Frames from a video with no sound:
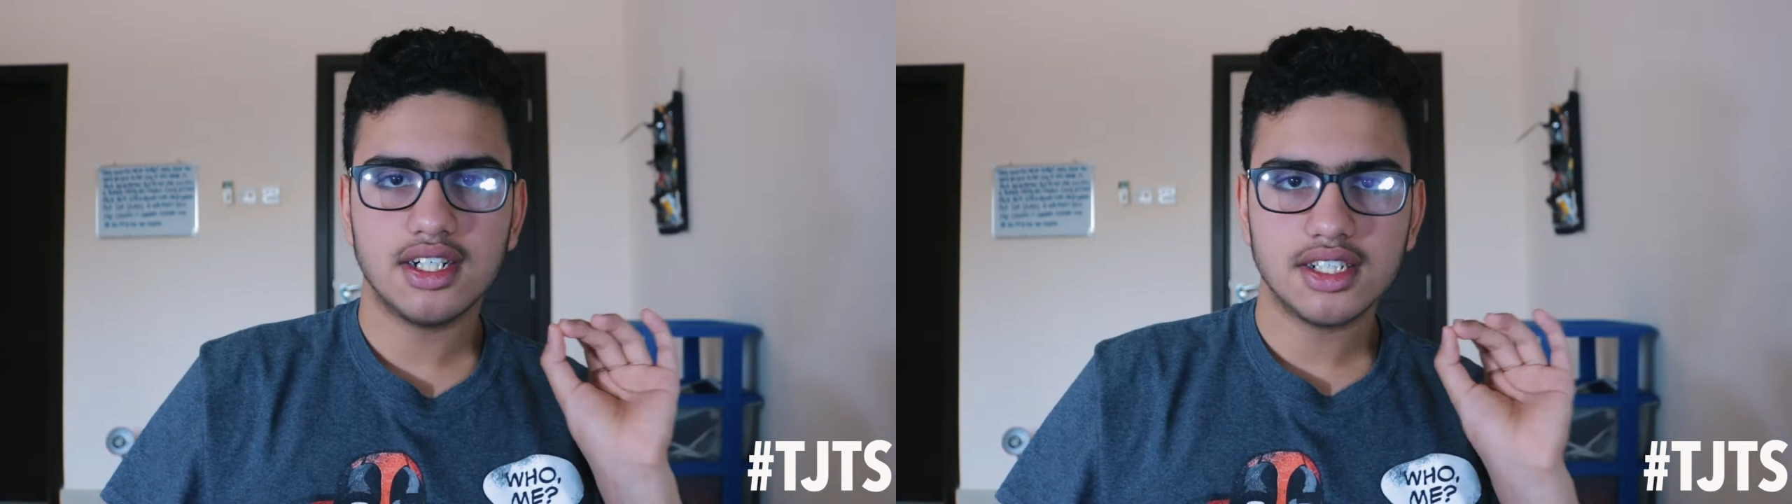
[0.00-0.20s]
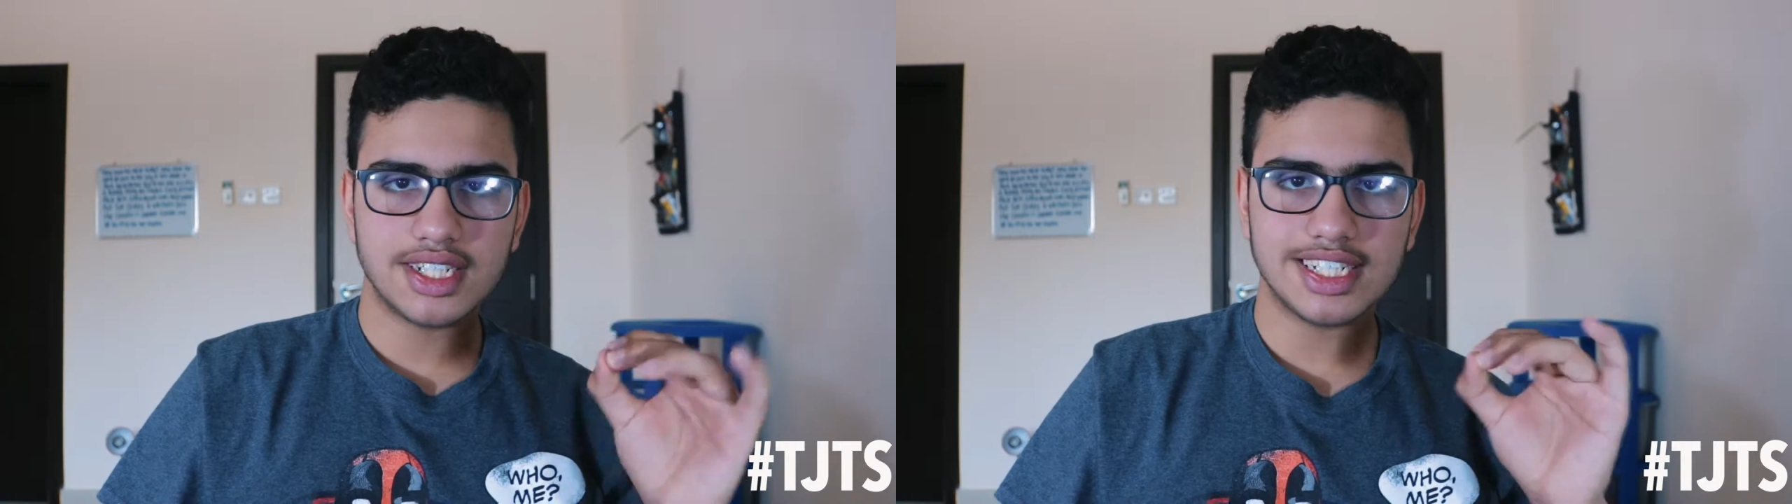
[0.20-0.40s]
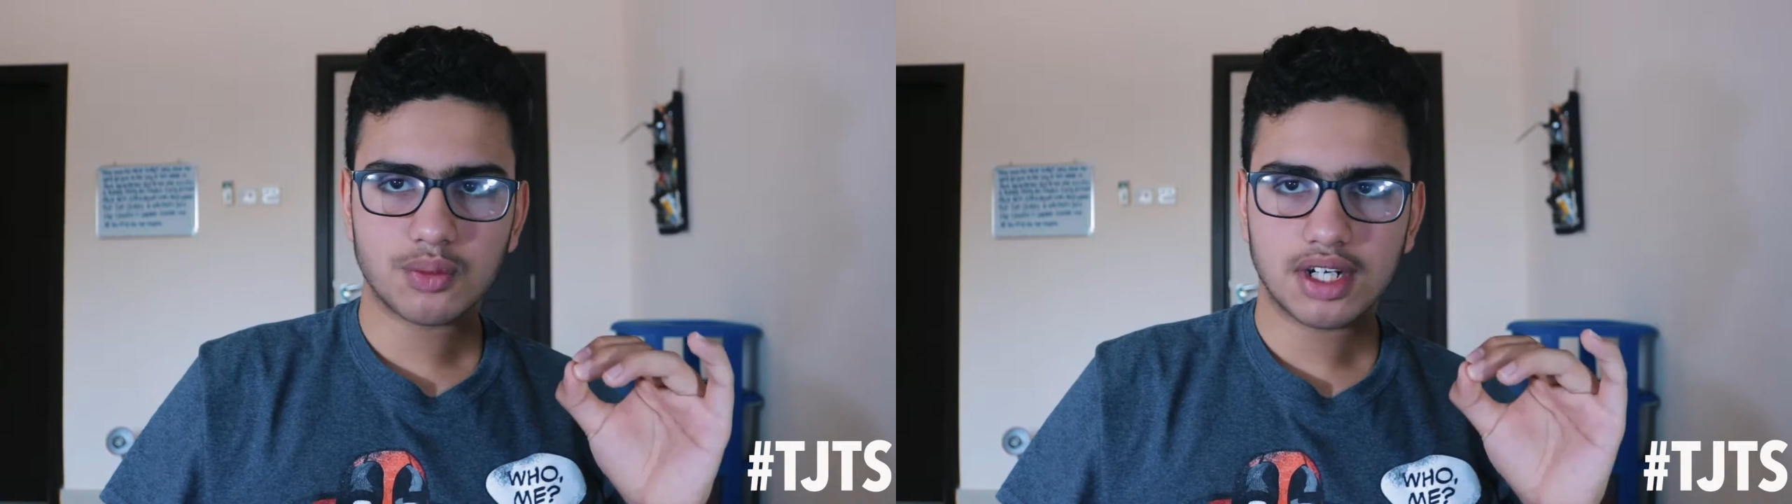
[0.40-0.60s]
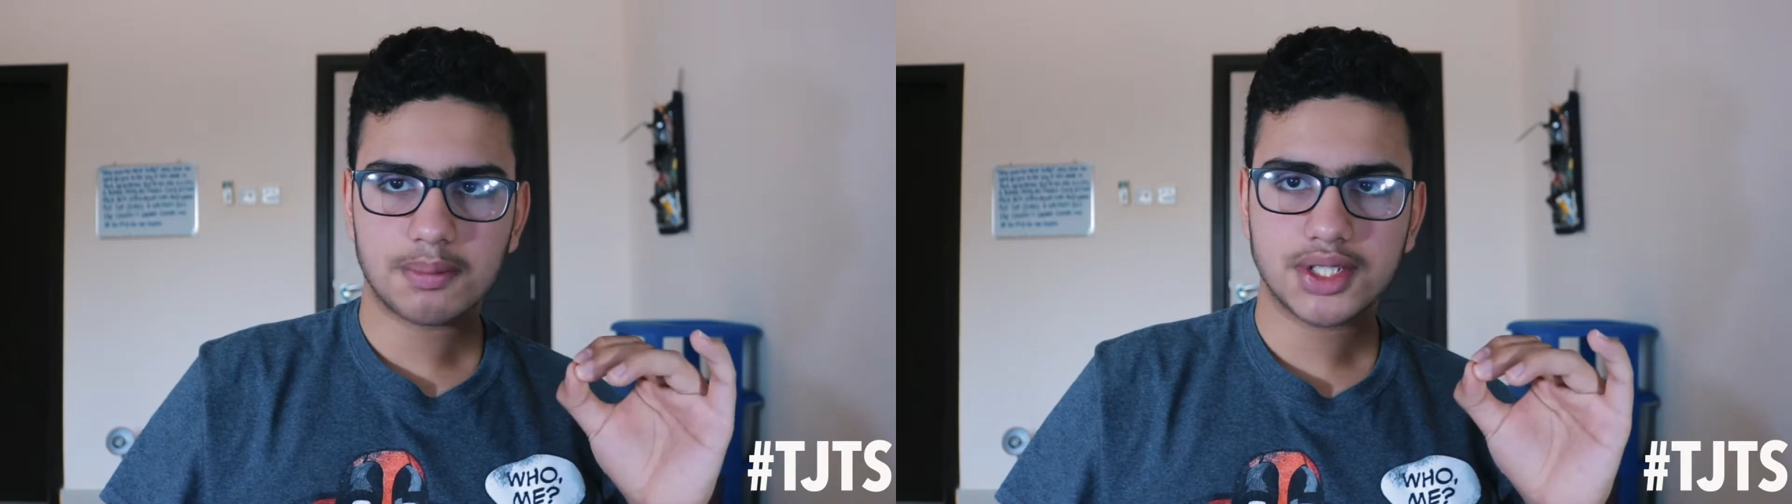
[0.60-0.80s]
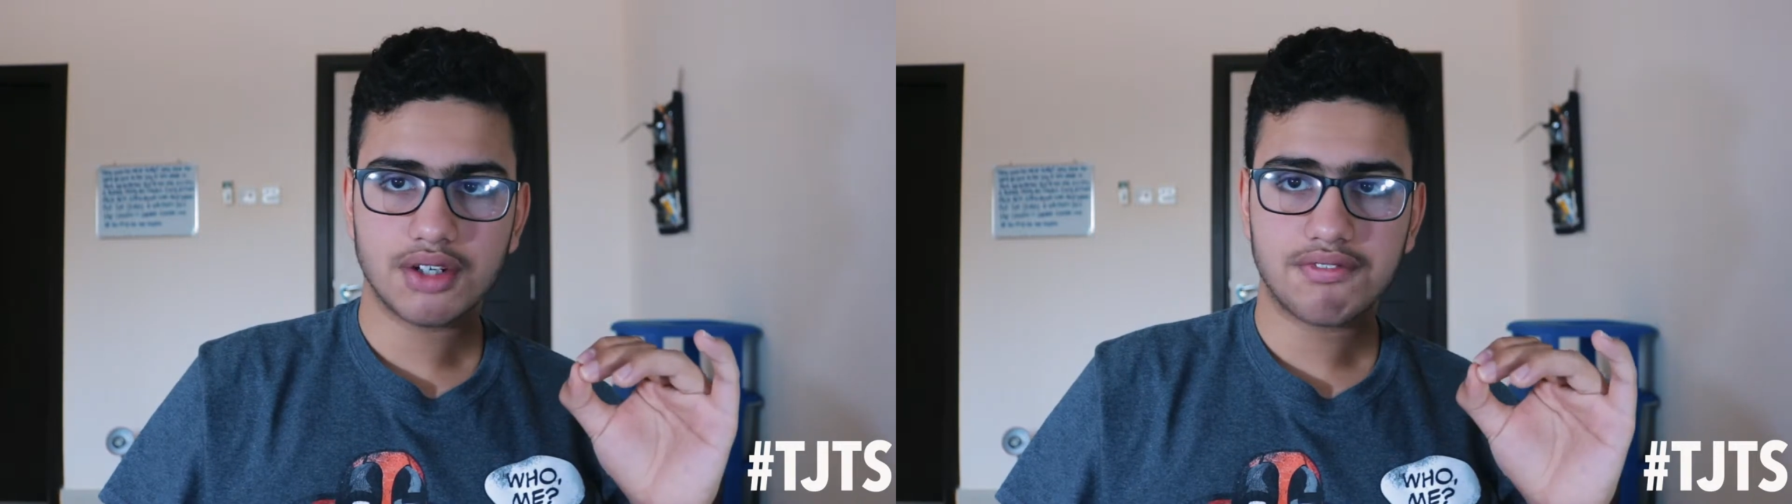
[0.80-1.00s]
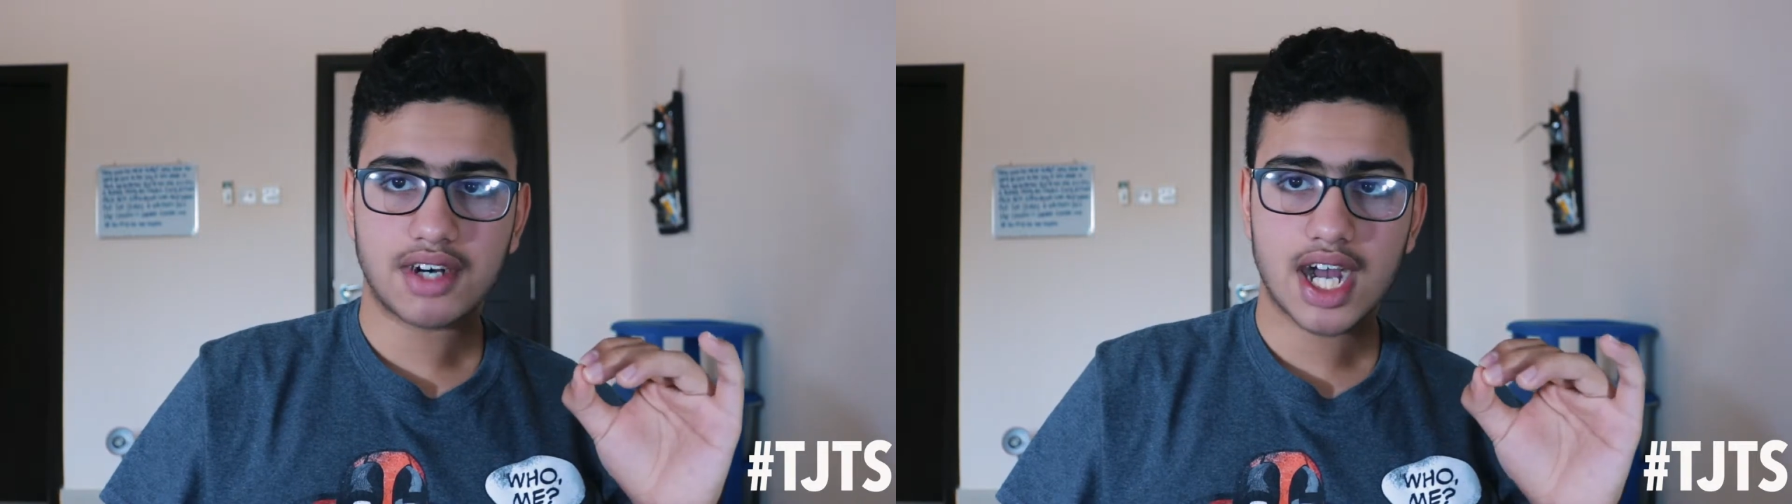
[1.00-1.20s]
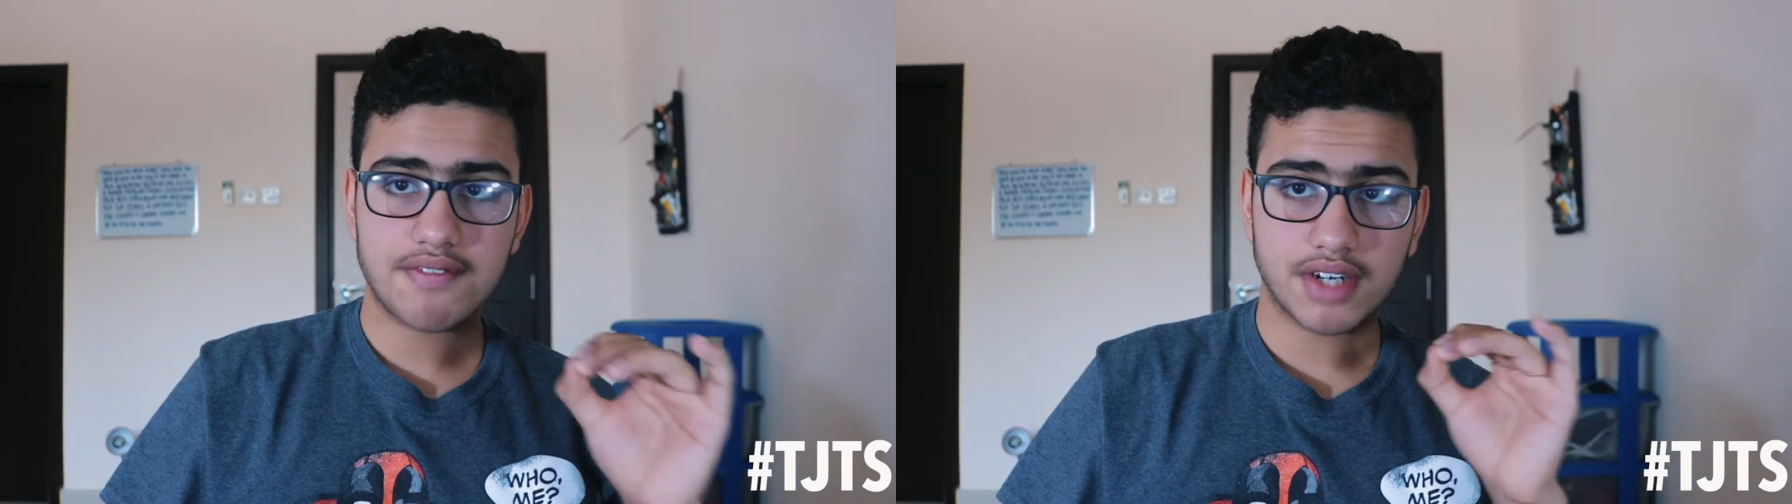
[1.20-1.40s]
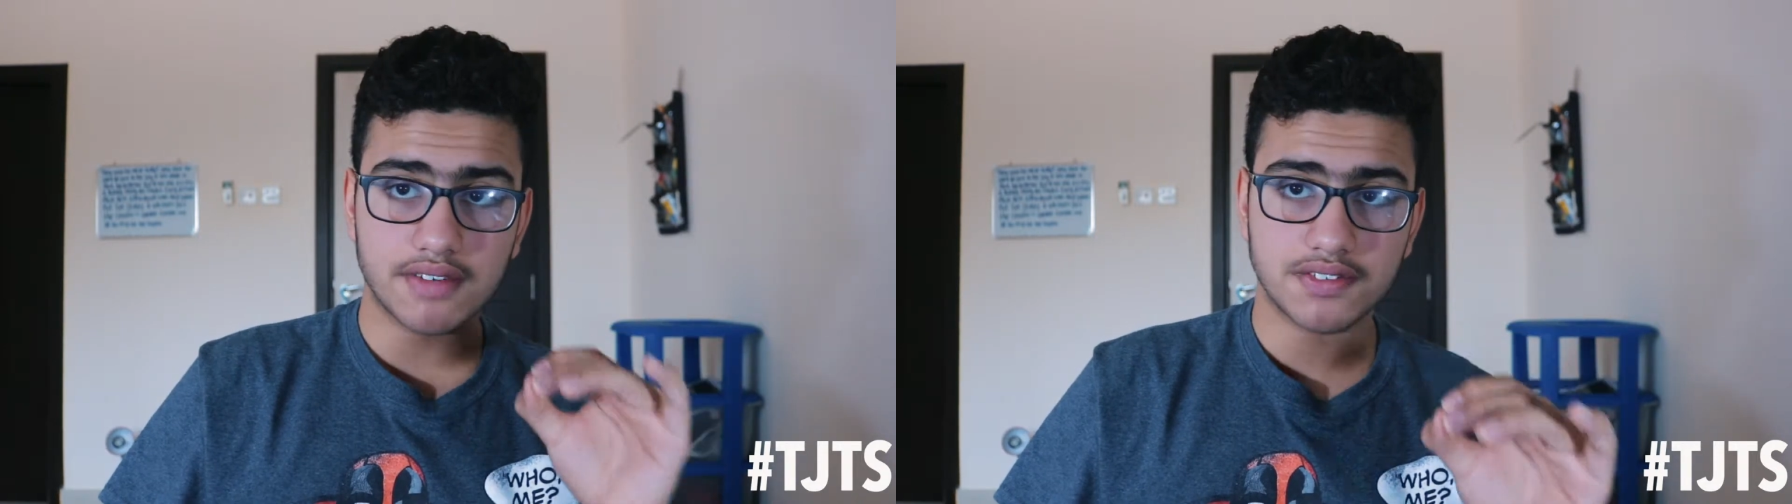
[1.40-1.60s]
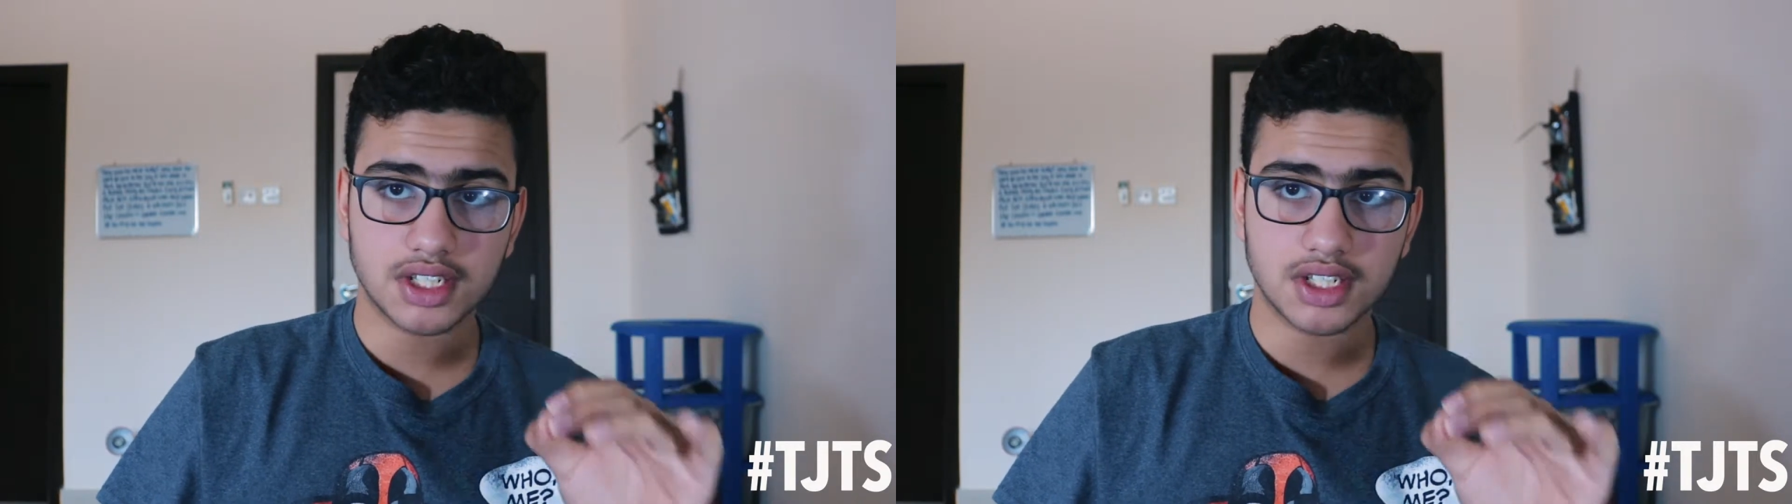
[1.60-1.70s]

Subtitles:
Season 1 Episode 5 of